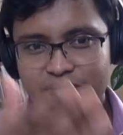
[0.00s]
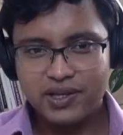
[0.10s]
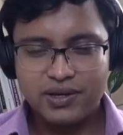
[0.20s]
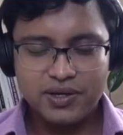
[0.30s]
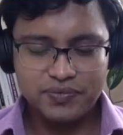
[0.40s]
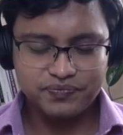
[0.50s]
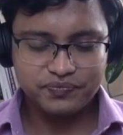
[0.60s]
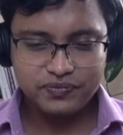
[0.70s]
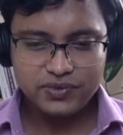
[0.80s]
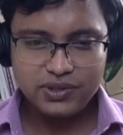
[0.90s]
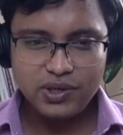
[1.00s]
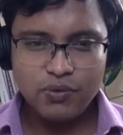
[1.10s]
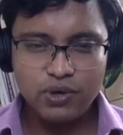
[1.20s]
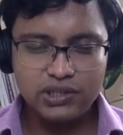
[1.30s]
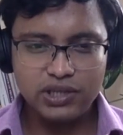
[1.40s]

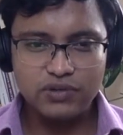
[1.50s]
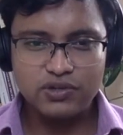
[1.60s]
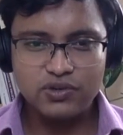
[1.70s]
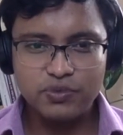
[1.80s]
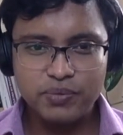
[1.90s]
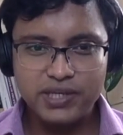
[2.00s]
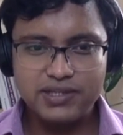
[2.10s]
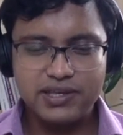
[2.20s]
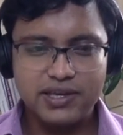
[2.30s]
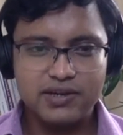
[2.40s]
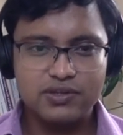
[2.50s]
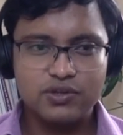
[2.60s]
1,000 rupees here,